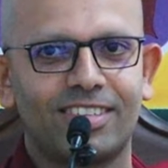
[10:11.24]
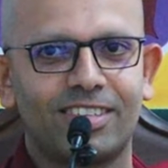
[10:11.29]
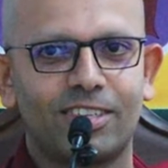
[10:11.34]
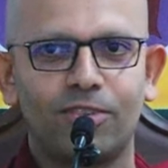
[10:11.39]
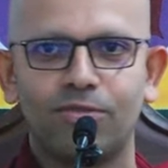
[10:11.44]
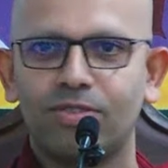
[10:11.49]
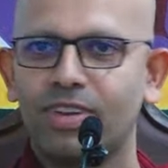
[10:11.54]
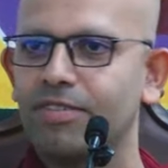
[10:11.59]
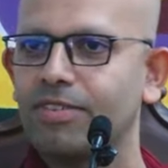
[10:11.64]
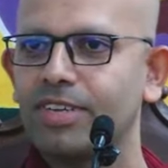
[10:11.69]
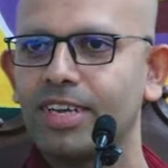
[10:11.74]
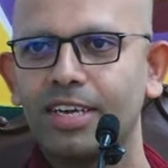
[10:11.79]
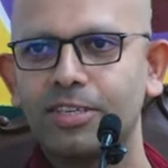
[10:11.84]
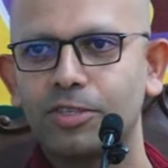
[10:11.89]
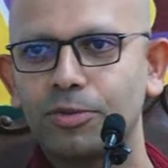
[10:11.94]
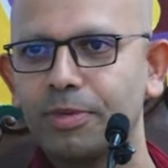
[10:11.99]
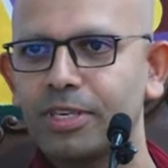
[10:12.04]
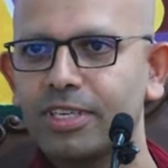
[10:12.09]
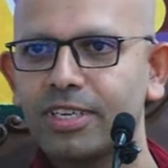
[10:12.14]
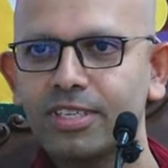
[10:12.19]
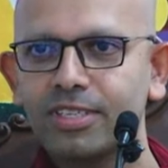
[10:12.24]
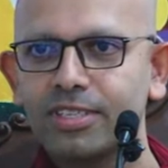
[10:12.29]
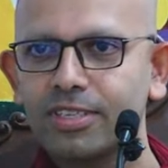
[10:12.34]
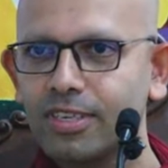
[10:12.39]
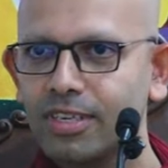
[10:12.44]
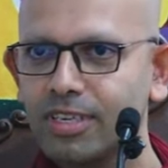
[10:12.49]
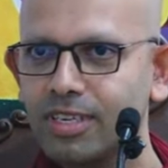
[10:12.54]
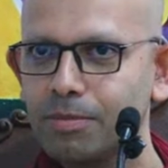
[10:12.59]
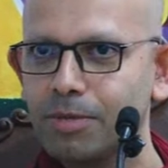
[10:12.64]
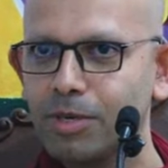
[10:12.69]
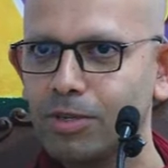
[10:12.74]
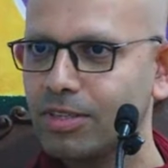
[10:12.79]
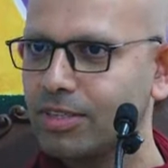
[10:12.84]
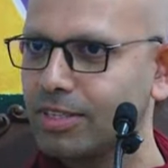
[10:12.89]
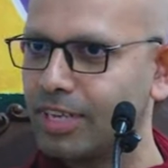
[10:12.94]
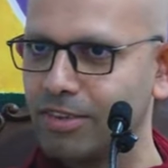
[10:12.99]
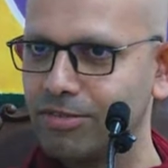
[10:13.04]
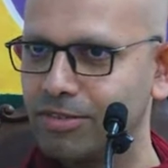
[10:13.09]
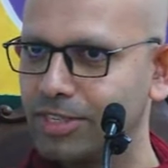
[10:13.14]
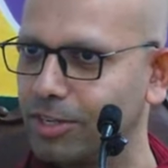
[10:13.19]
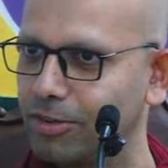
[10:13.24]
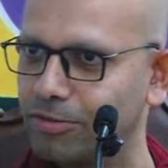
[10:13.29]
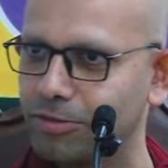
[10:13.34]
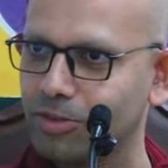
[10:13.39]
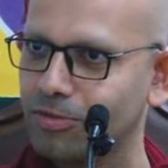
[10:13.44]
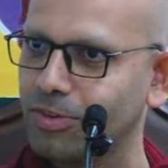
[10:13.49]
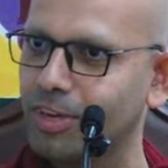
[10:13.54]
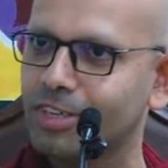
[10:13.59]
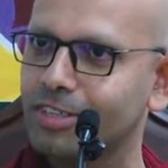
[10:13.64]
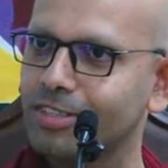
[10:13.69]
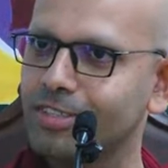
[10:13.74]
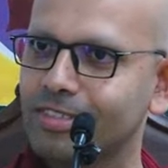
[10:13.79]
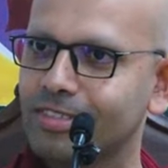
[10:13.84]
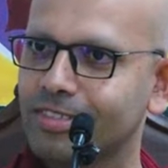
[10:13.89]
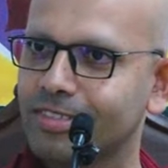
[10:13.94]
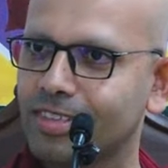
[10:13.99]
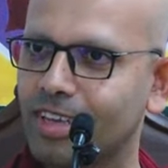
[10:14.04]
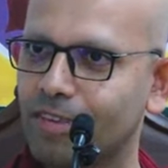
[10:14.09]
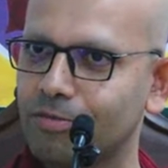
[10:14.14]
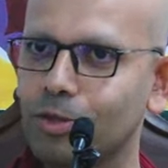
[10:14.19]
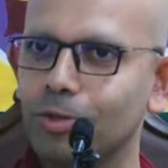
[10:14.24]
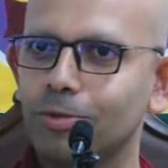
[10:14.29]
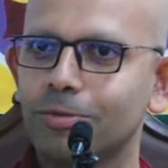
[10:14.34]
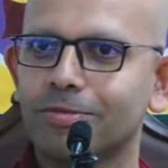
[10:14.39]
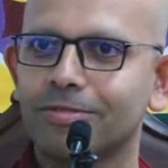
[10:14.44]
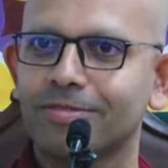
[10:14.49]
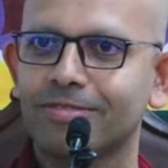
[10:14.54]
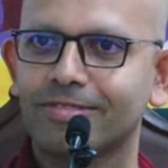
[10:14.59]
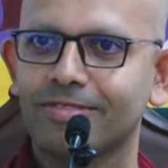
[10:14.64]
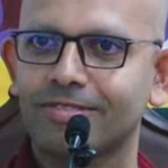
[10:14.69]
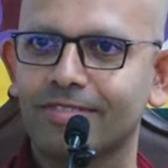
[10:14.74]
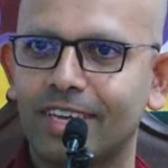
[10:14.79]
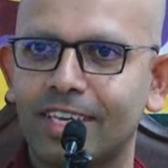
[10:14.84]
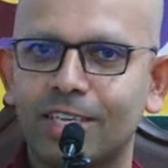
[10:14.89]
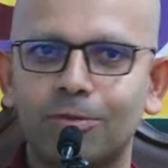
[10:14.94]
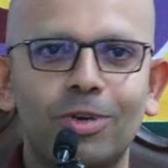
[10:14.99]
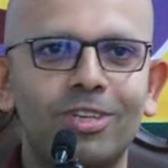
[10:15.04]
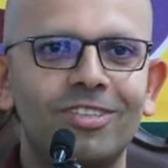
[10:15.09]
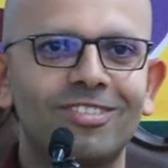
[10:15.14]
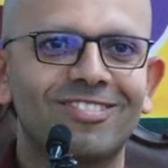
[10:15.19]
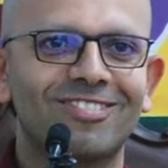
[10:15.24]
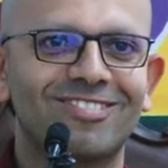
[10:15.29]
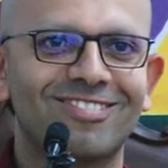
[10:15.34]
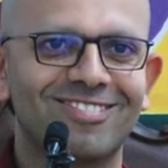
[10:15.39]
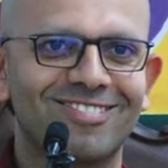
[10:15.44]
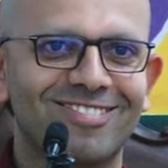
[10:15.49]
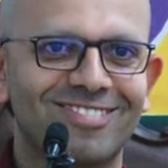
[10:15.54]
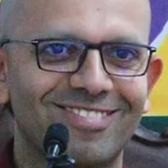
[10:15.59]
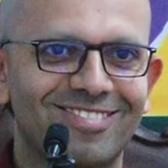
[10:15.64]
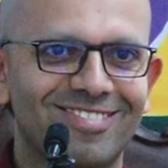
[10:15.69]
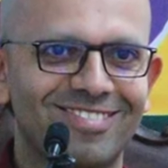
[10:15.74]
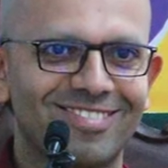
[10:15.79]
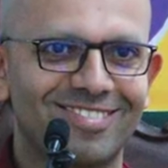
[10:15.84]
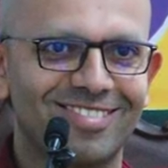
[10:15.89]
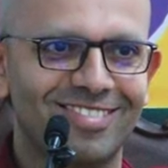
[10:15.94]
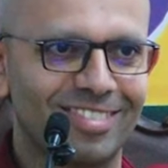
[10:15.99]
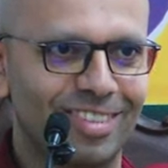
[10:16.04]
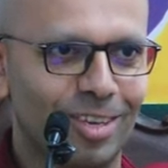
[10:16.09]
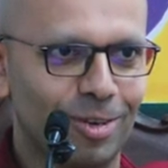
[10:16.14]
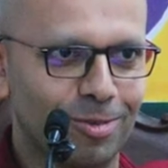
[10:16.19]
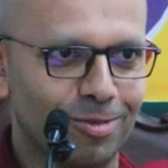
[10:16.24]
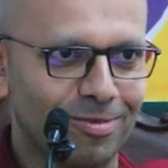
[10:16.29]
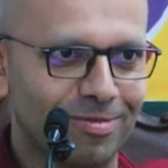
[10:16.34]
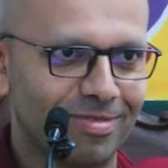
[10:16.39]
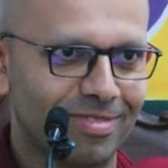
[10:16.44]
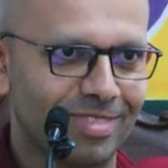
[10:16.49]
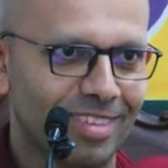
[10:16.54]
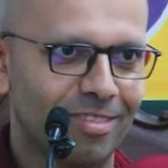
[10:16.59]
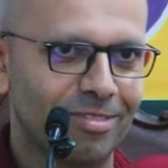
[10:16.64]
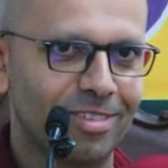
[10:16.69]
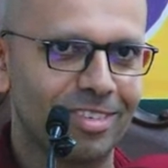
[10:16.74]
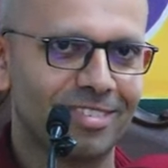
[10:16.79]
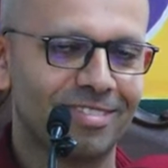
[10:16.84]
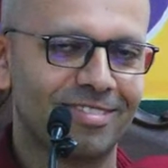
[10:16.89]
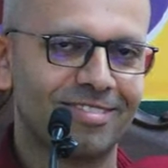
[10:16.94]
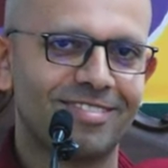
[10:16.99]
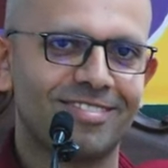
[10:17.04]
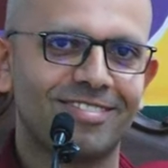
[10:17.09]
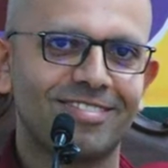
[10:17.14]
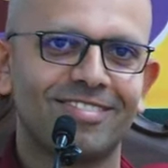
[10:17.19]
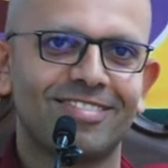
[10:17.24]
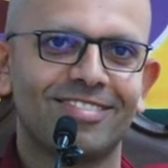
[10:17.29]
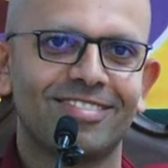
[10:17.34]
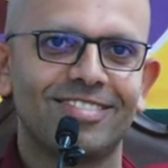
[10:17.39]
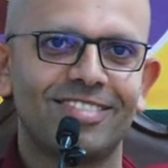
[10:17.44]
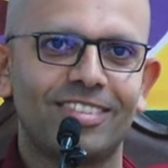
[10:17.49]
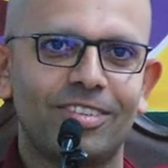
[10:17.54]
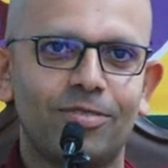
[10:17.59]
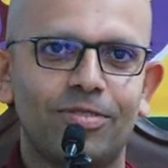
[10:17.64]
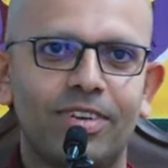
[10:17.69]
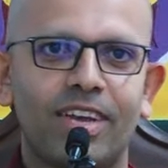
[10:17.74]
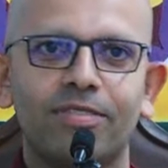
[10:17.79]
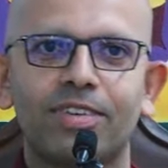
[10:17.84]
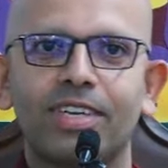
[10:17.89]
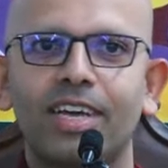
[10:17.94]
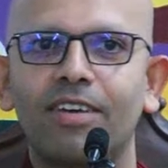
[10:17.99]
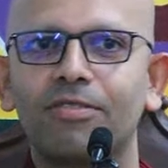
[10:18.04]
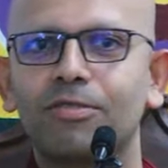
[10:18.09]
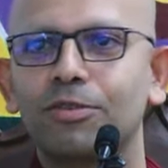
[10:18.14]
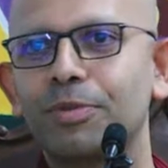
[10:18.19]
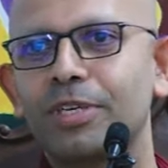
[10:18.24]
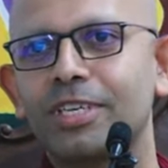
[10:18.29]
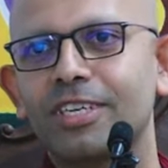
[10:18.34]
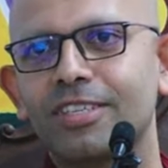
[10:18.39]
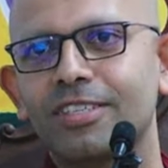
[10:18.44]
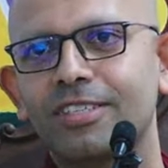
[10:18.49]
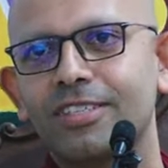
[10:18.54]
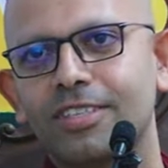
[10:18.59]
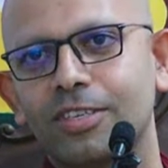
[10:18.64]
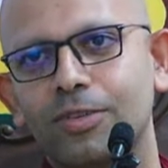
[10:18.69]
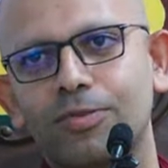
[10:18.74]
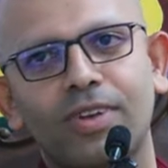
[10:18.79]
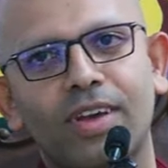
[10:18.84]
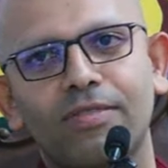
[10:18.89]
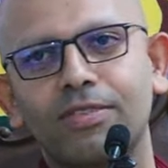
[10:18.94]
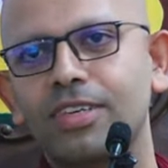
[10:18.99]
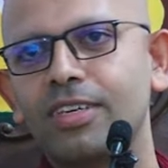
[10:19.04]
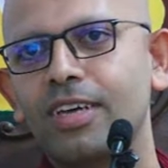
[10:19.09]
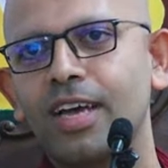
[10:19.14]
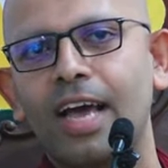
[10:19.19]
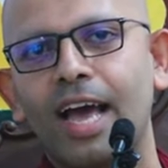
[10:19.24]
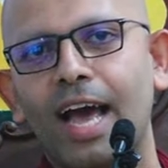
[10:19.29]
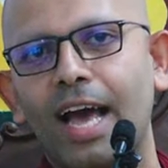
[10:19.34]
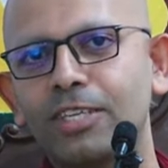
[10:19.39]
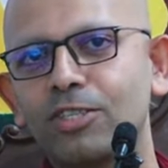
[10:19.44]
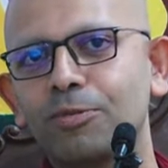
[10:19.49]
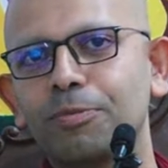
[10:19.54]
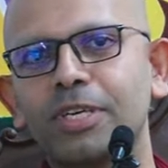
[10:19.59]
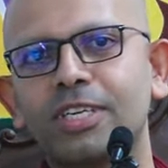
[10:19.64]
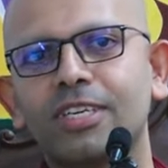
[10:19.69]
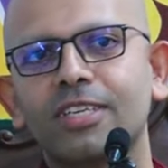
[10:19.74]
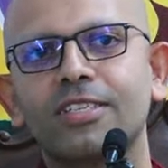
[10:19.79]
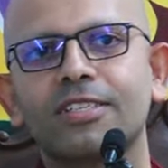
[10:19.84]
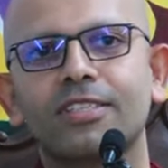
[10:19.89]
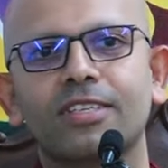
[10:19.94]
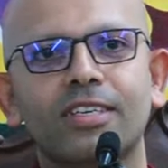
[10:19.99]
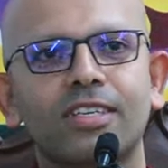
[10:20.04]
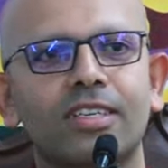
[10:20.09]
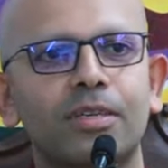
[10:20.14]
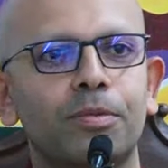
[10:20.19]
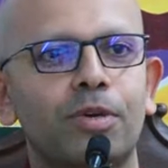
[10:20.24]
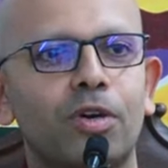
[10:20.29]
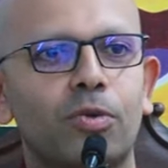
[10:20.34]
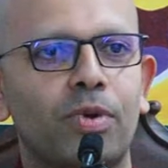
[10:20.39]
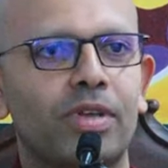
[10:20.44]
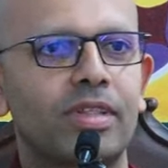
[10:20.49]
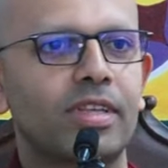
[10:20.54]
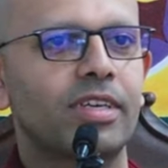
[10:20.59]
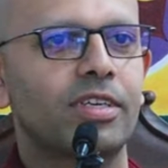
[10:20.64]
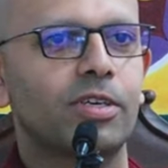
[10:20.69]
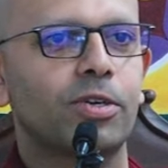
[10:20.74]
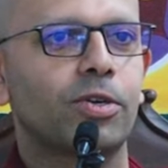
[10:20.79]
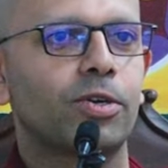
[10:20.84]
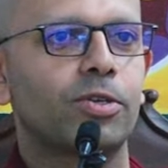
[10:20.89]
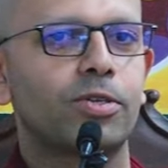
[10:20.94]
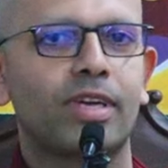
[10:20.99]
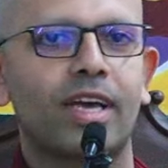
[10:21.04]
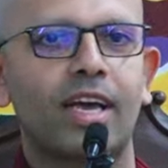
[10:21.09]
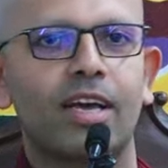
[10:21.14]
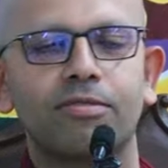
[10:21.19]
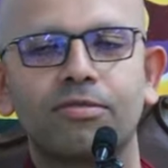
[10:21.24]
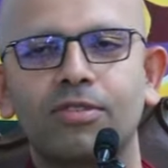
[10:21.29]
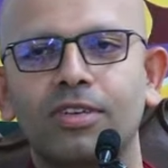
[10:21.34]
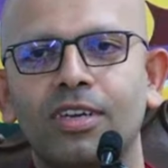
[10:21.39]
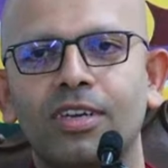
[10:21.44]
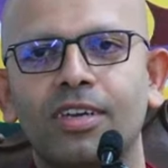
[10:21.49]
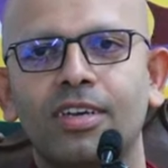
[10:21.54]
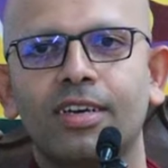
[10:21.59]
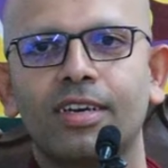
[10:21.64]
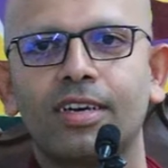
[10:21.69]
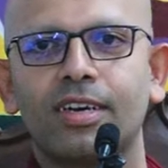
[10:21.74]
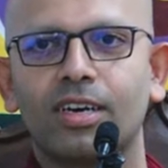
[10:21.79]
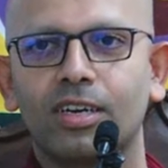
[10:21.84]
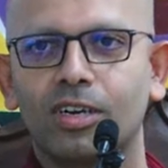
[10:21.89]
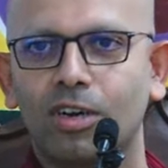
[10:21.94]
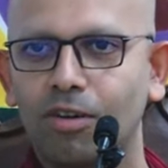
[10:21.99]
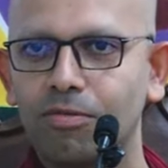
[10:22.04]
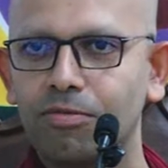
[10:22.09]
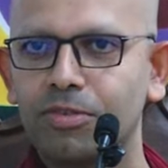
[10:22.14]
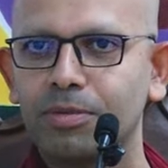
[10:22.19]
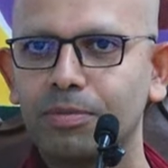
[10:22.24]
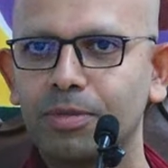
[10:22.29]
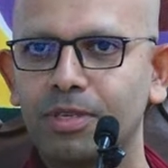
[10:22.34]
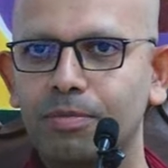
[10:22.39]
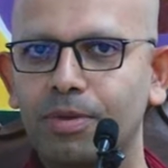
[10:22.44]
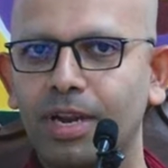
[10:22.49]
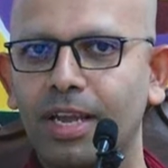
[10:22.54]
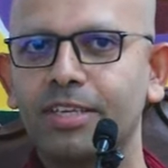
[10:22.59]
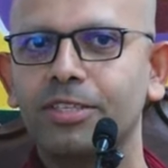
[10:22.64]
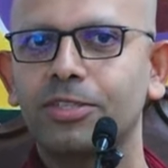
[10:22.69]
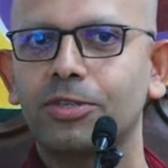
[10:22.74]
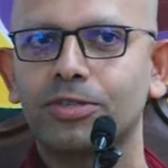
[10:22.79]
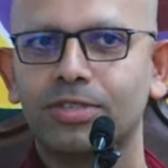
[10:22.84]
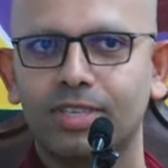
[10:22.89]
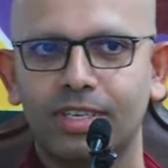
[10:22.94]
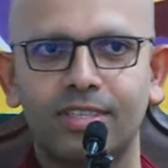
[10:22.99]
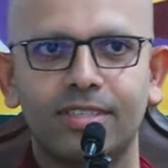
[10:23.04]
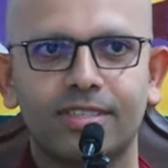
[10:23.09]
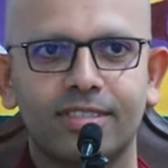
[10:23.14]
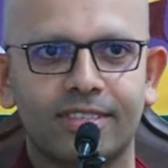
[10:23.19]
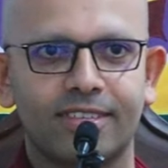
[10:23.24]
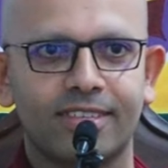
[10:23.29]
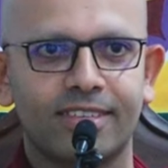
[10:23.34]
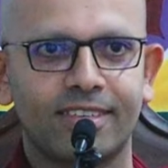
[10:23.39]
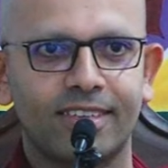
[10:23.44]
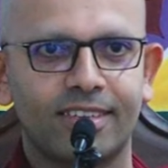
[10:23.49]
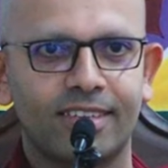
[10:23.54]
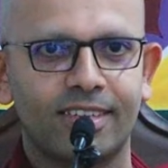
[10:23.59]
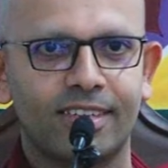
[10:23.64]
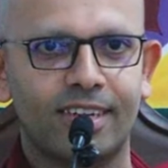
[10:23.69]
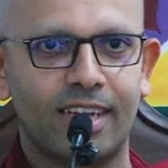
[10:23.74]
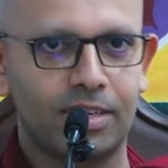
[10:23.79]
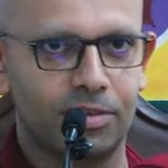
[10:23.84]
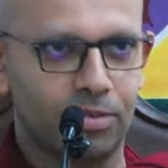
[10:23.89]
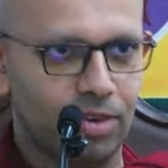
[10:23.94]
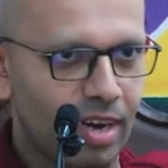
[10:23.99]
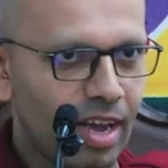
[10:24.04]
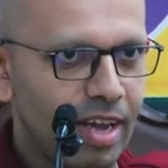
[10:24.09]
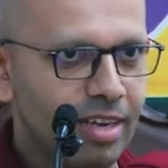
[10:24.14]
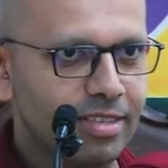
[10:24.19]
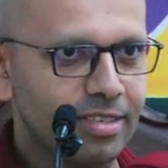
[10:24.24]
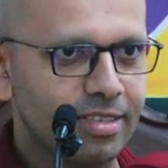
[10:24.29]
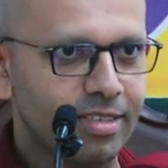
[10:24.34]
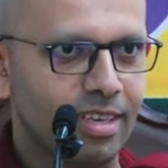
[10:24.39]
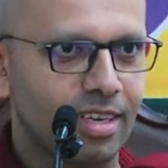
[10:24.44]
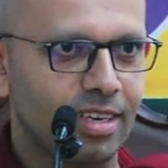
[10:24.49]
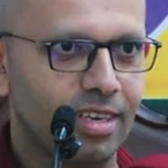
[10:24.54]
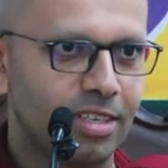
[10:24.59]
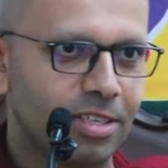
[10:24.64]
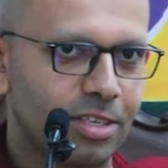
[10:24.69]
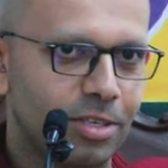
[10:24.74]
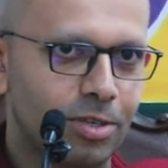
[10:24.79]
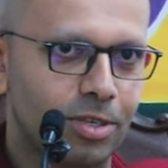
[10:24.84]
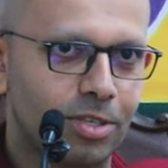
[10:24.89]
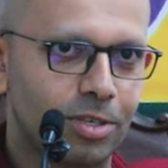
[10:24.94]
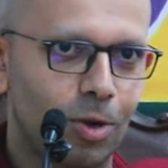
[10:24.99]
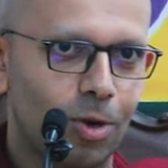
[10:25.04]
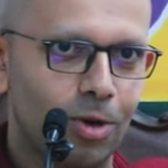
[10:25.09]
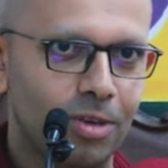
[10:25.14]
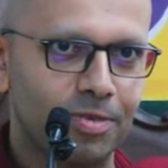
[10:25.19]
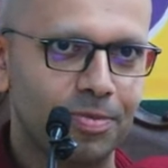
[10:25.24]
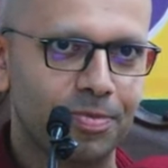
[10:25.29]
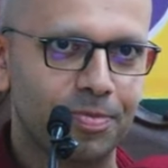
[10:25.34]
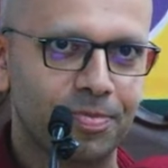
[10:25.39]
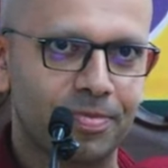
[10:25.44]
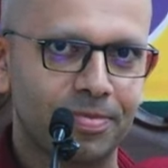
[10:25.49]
You've never had to be concerned about the safety of your vehicles, have you? Anyone? No, never. You never have to be con- you never had to be concerned about whether you're going to have a comfortable place to sit and relax and listen to the talk